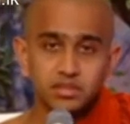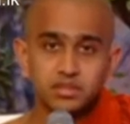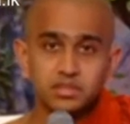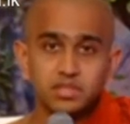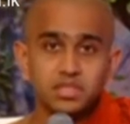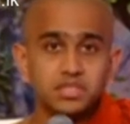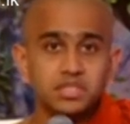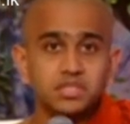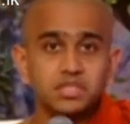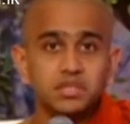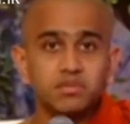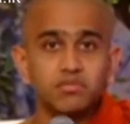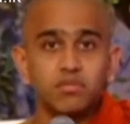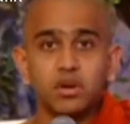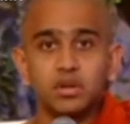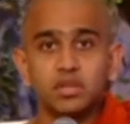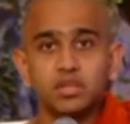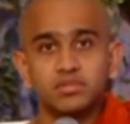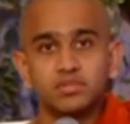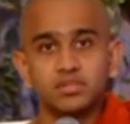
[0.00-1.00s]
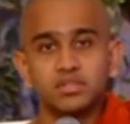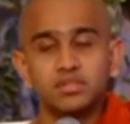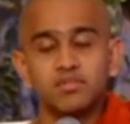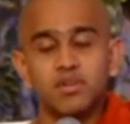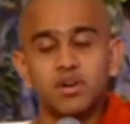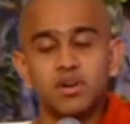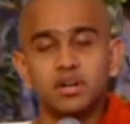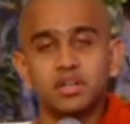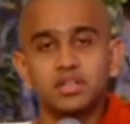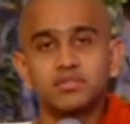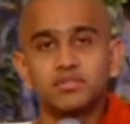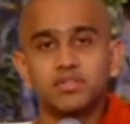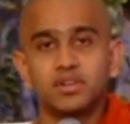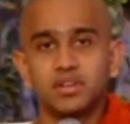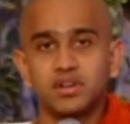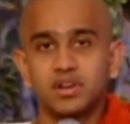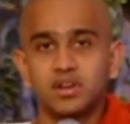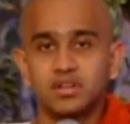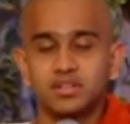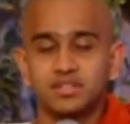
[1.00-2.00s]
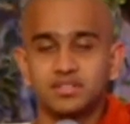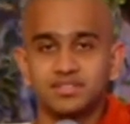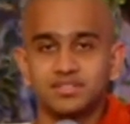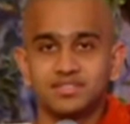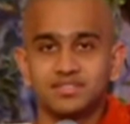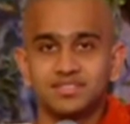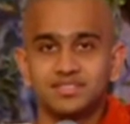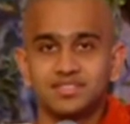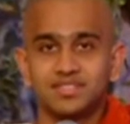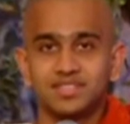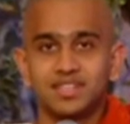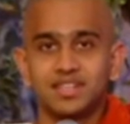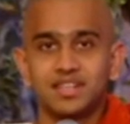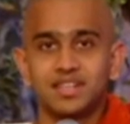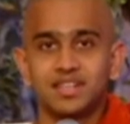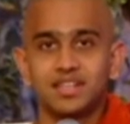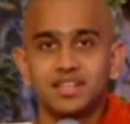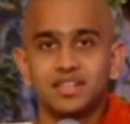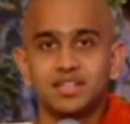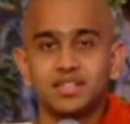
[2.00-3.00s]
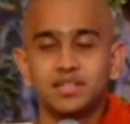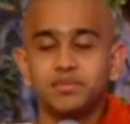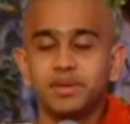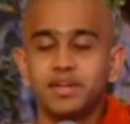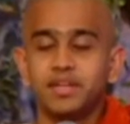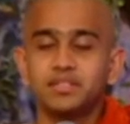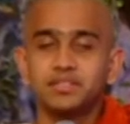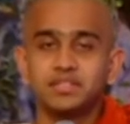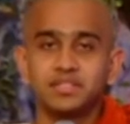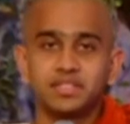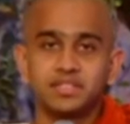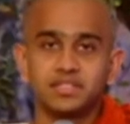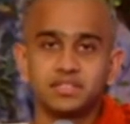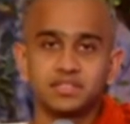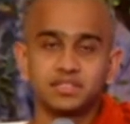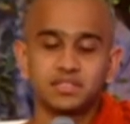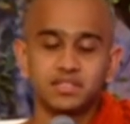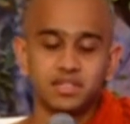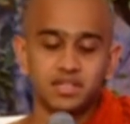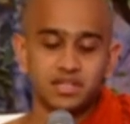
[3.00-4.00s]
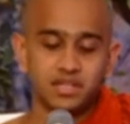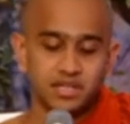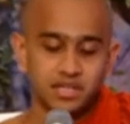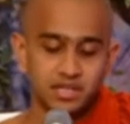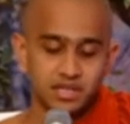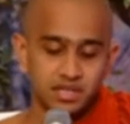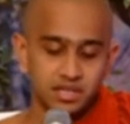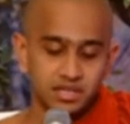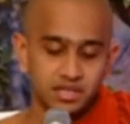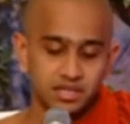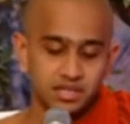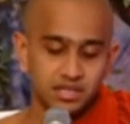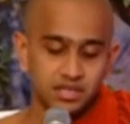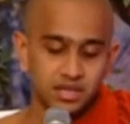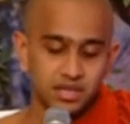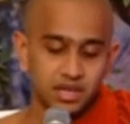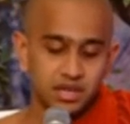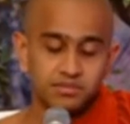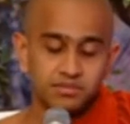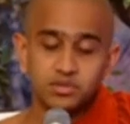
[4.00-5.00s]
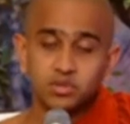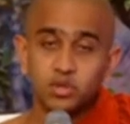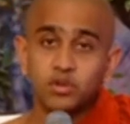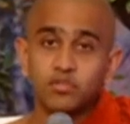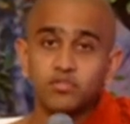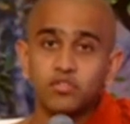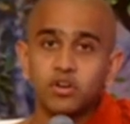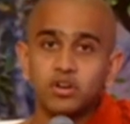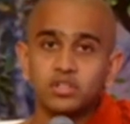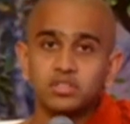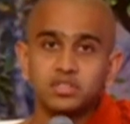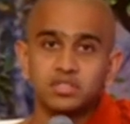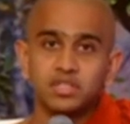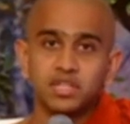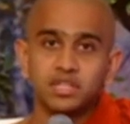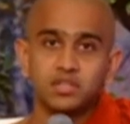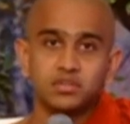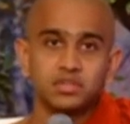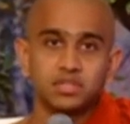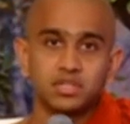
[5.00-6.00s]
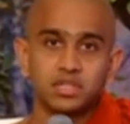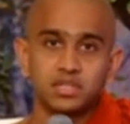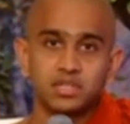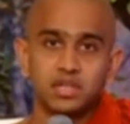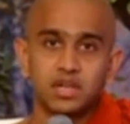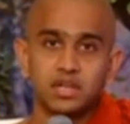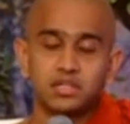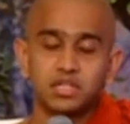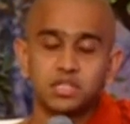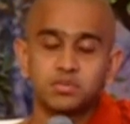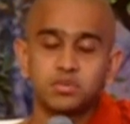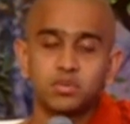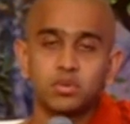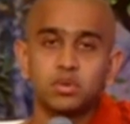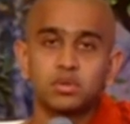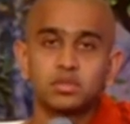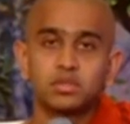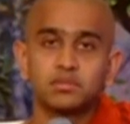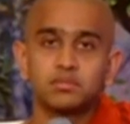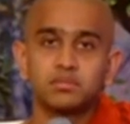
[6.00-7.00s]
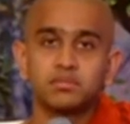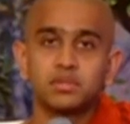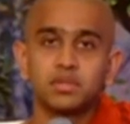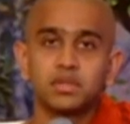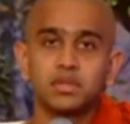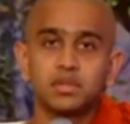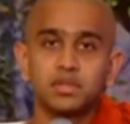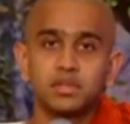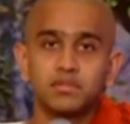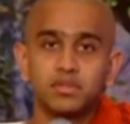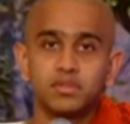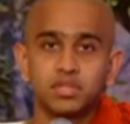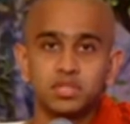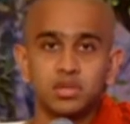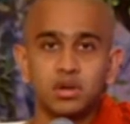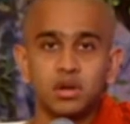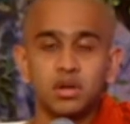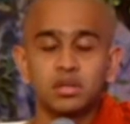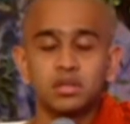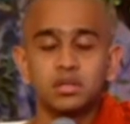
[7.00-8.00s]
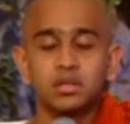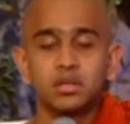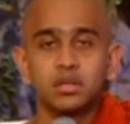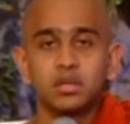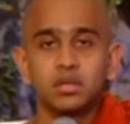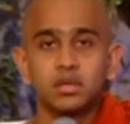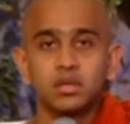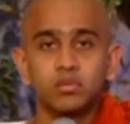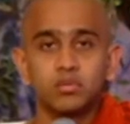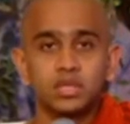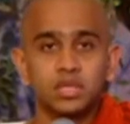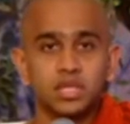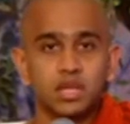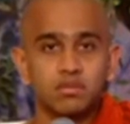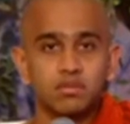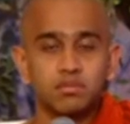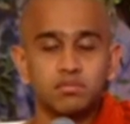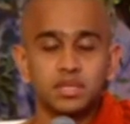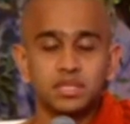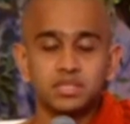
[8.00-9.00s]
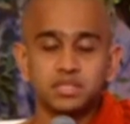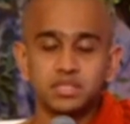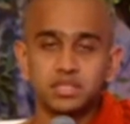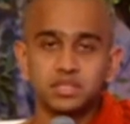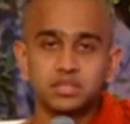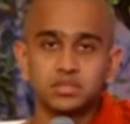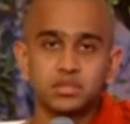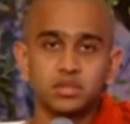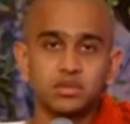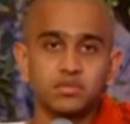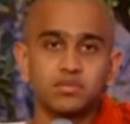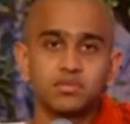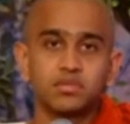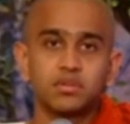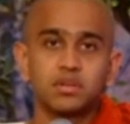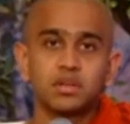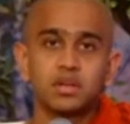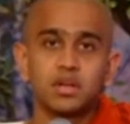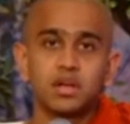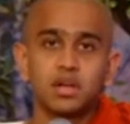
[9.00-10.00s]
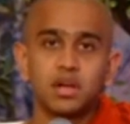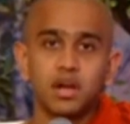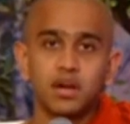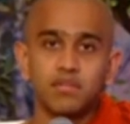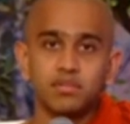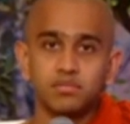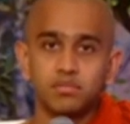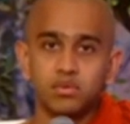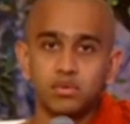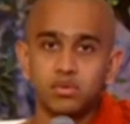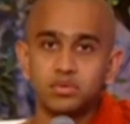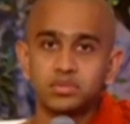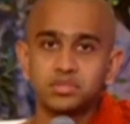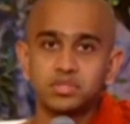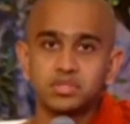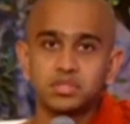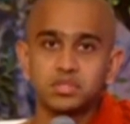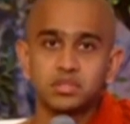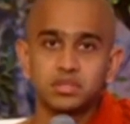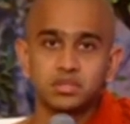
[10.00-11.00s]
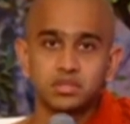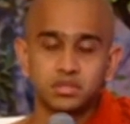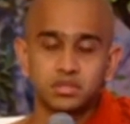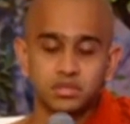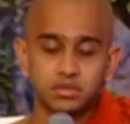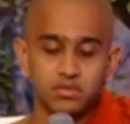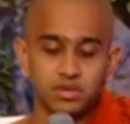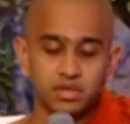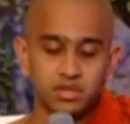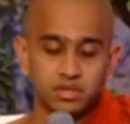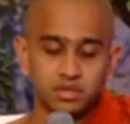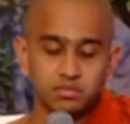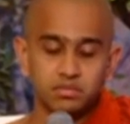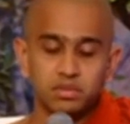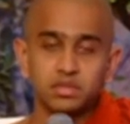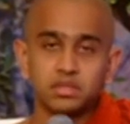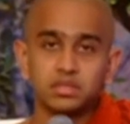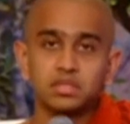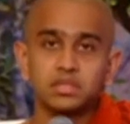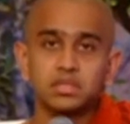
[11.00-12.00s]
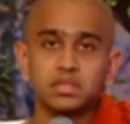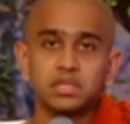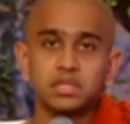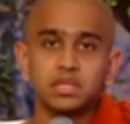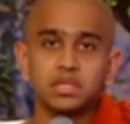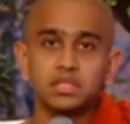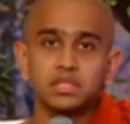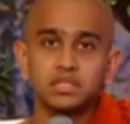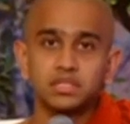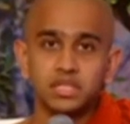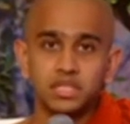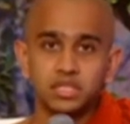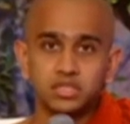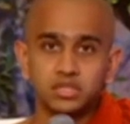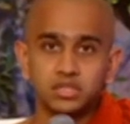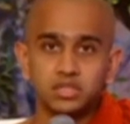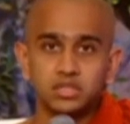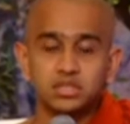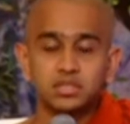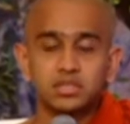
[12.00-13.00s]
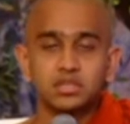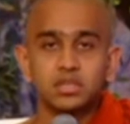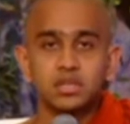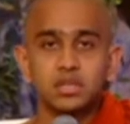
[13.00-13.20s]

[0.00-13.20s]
this is a wonderful morning for y'all. Amazing. I'm so fortunate to conduct this program with y'all, with our blessings of our most venerable teacher,